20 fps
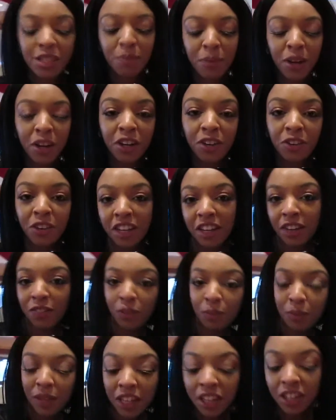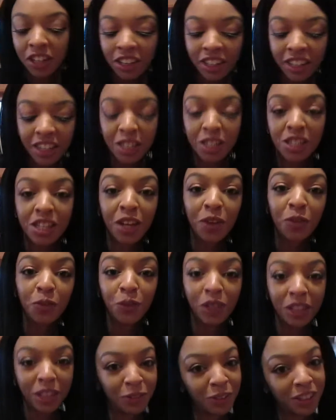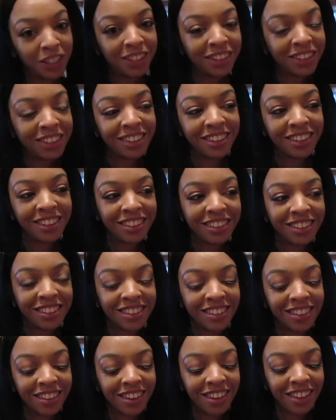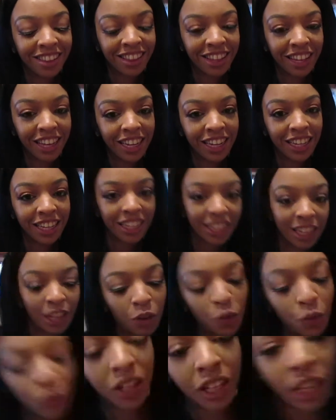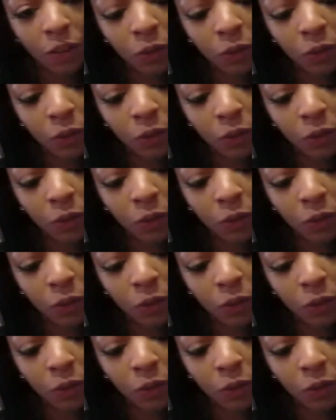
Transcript: margarita from here, and it's like really, really good. really,